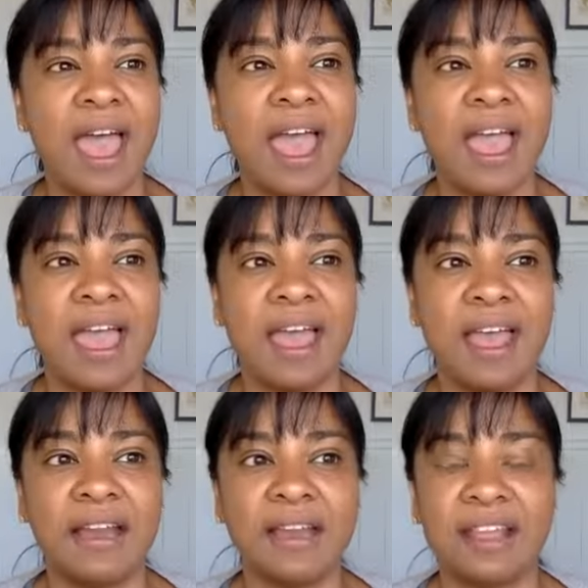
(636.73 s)

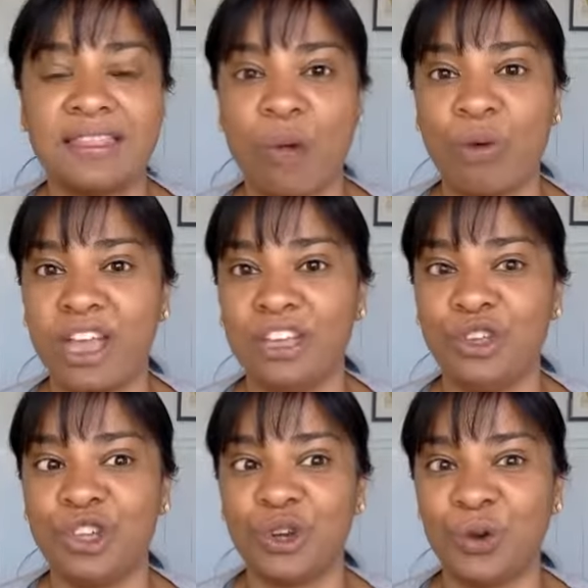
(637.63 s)
And that way
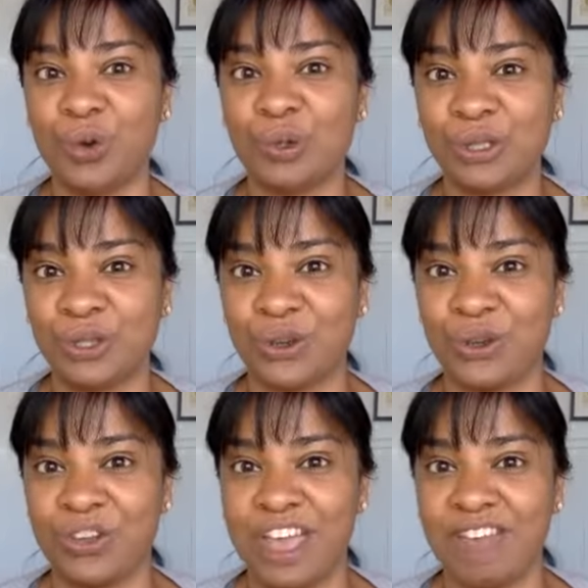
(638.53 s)
you can
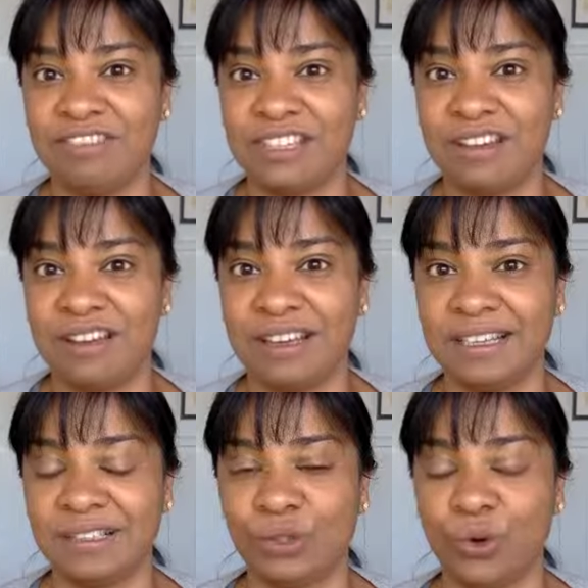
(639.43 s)
also
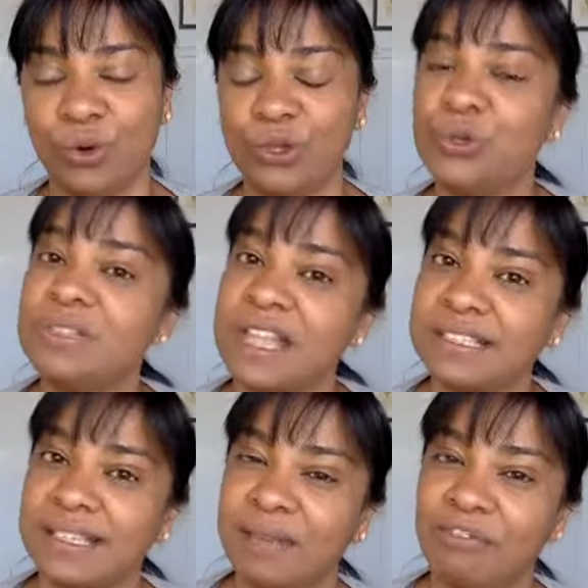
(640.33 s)
advertise or use
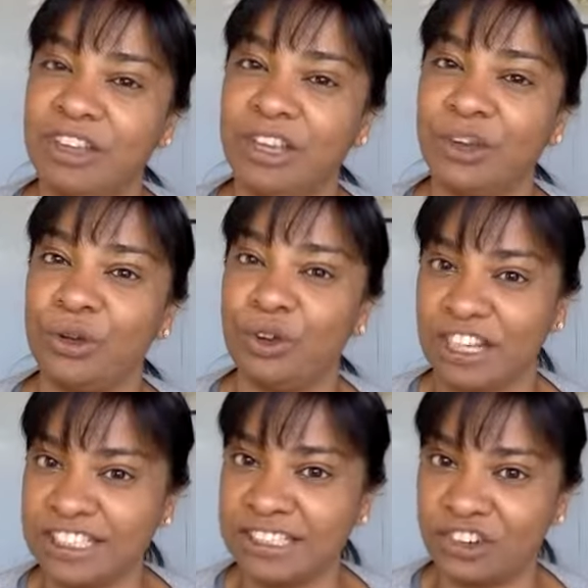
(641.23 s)
that same video
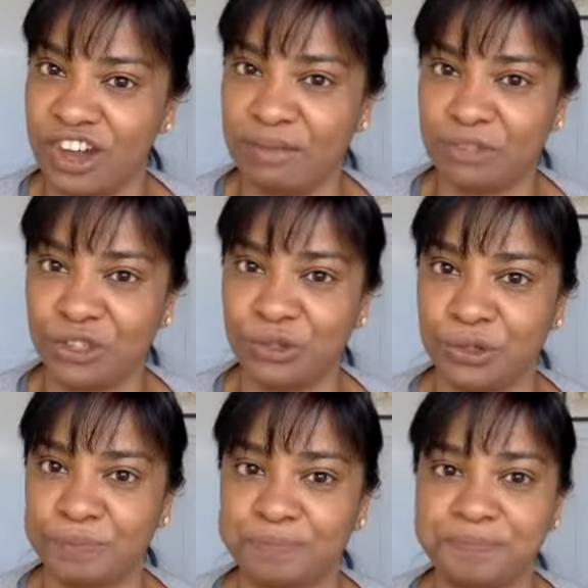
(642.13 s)
on Instagram
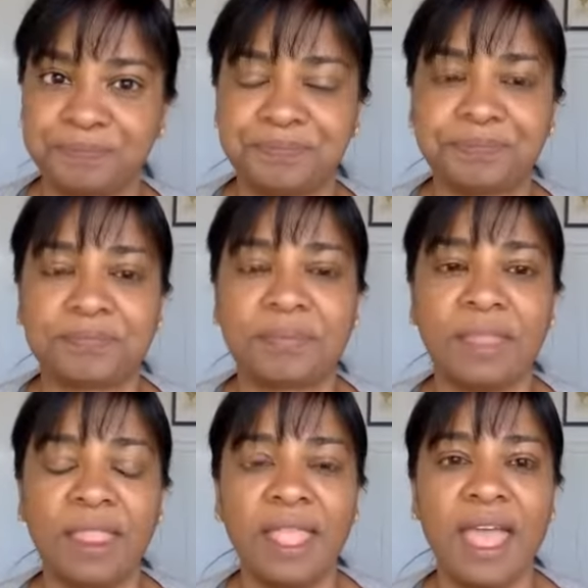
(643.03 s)
too.
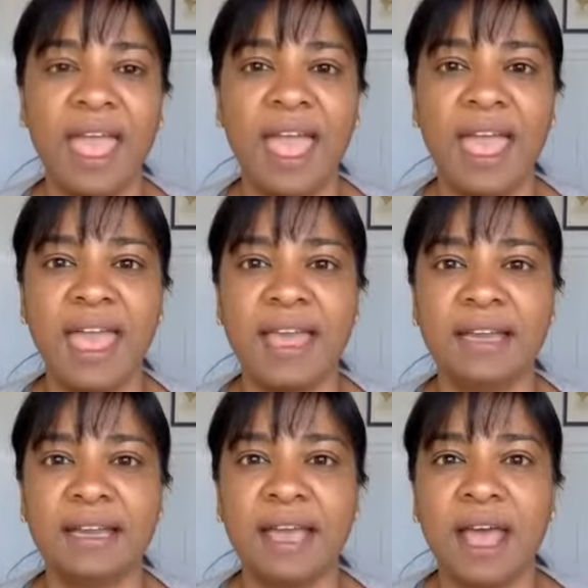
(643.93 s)

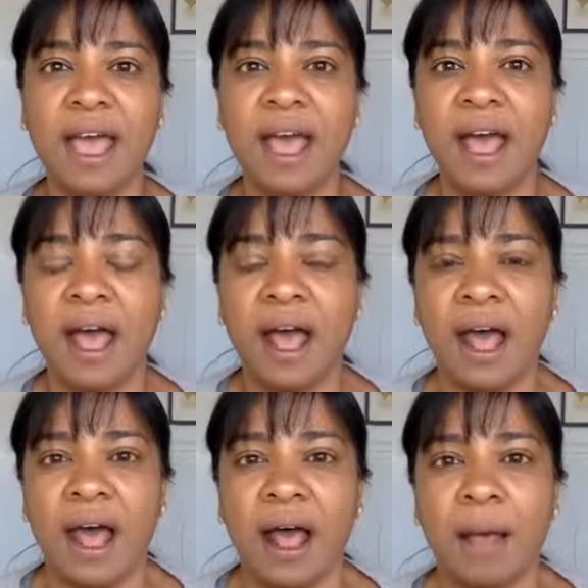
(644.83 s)
And
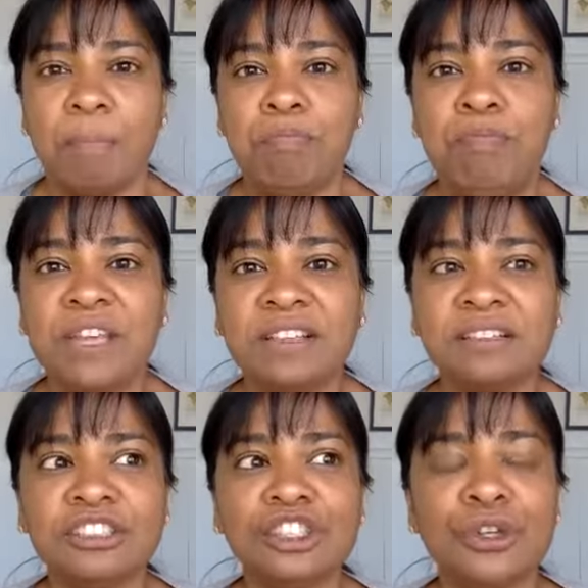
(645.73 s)

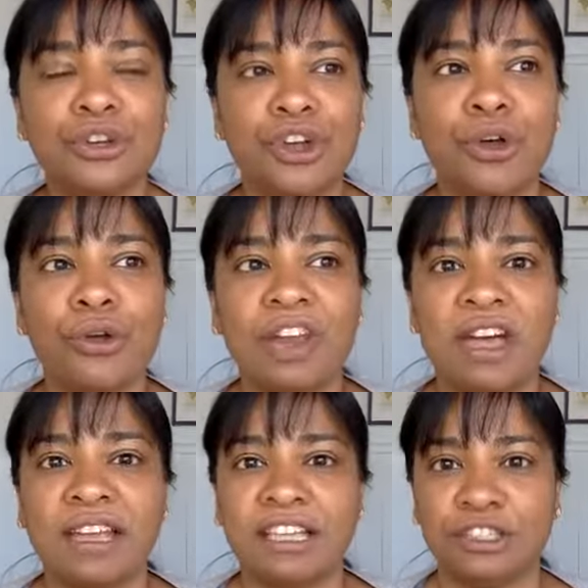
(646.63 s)
build your know,
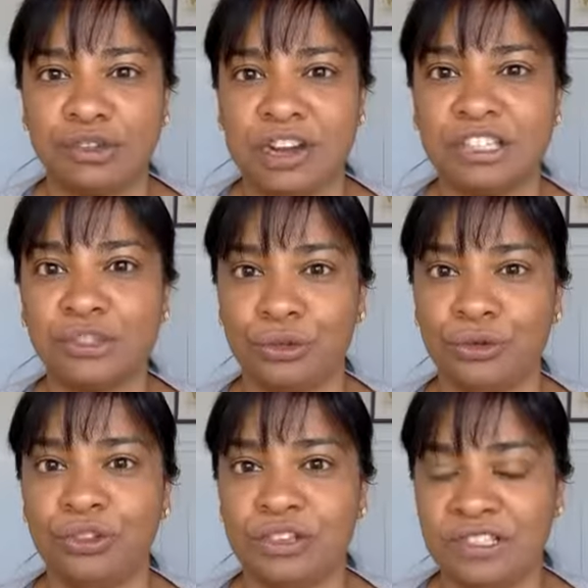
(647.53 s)
like, and trust
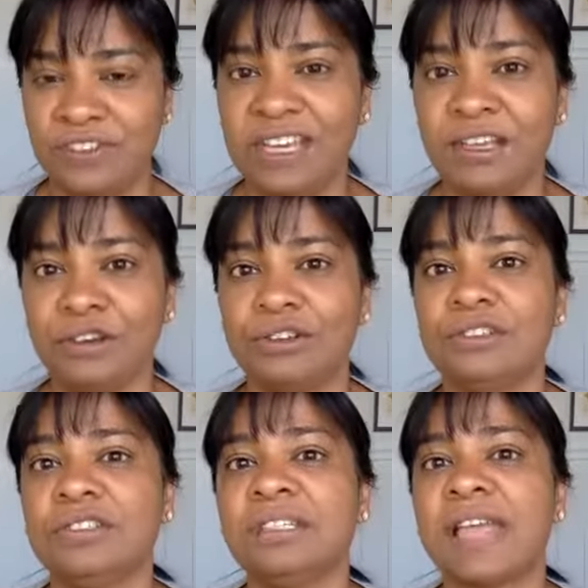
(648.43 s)
through those
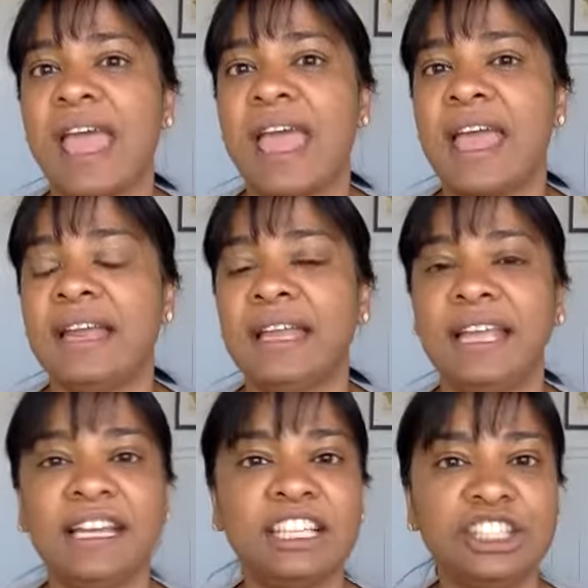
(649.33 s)
videos. And
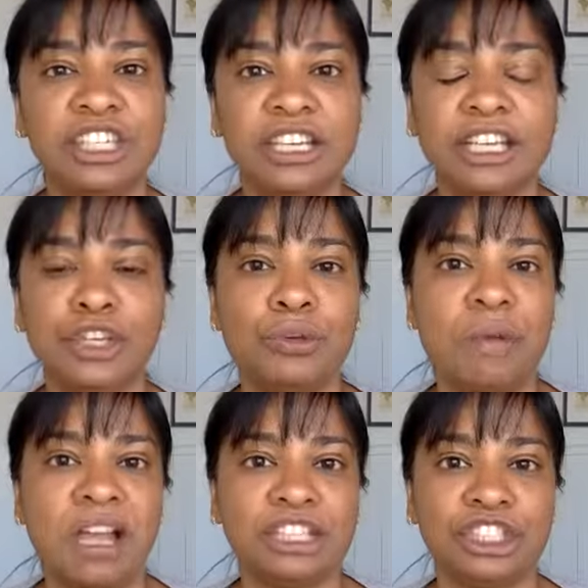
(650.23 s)
initially you
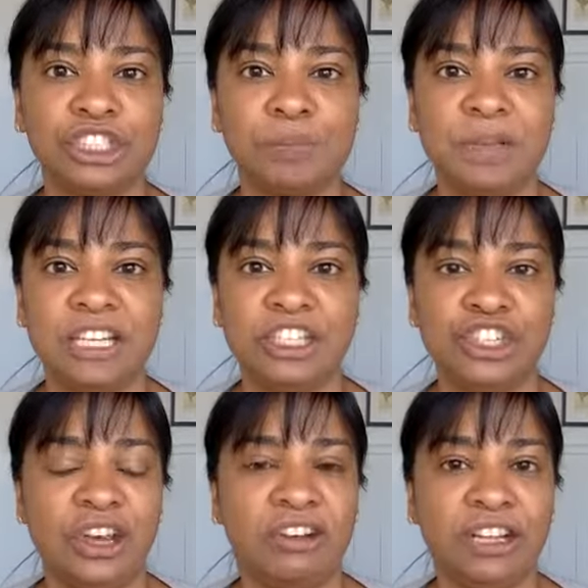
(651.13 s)
might just be
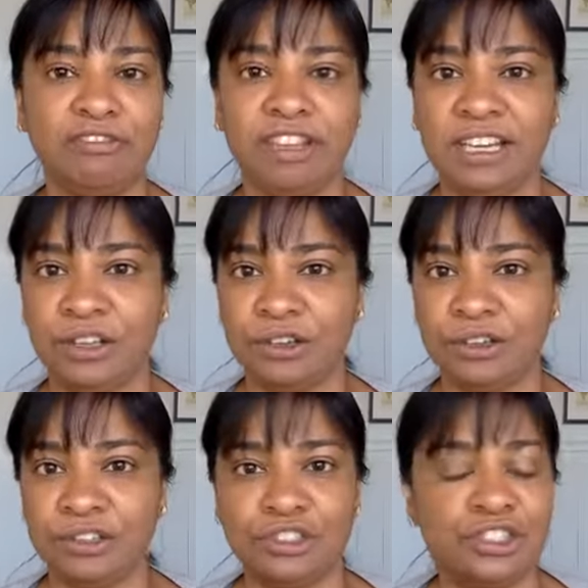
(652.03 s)
sharing
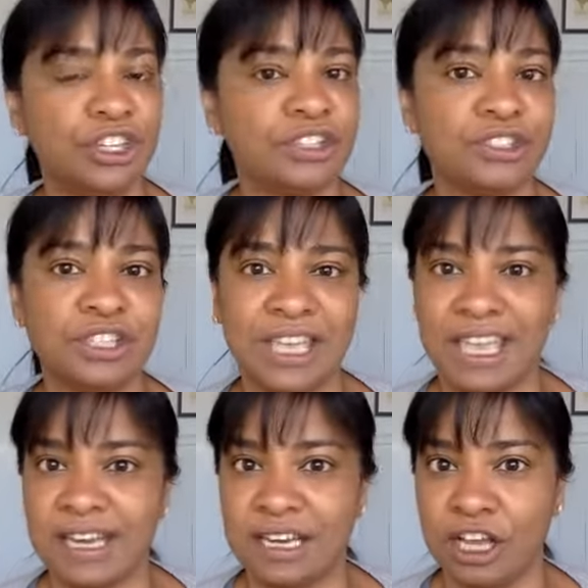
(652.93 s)
videos just to
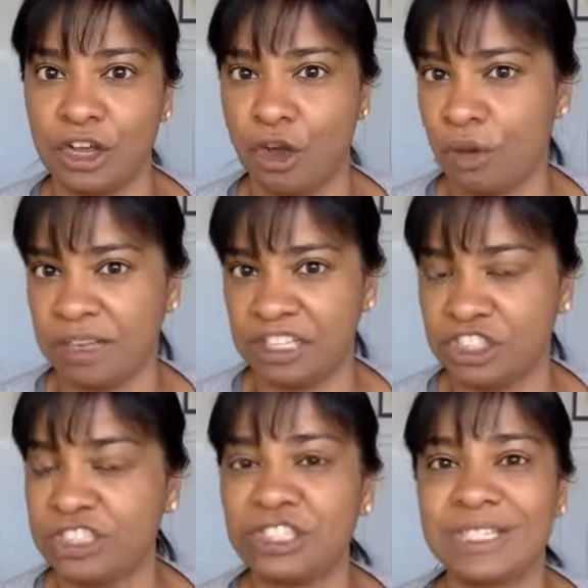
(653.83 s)
get a comment,
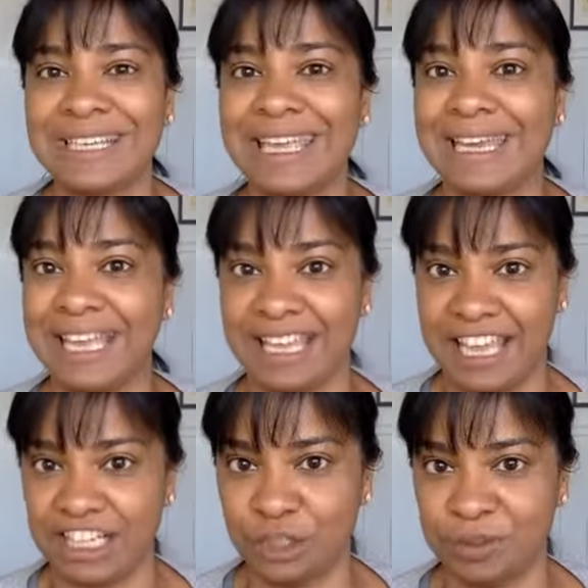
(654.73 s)
just to get
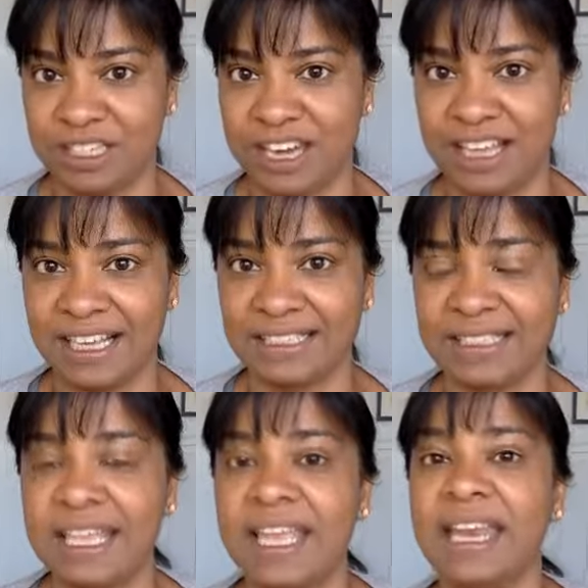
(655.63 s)
engagement, like I
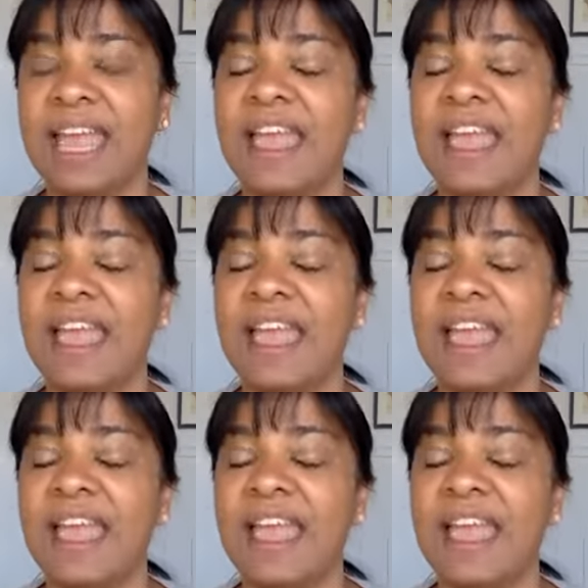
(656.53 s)
said.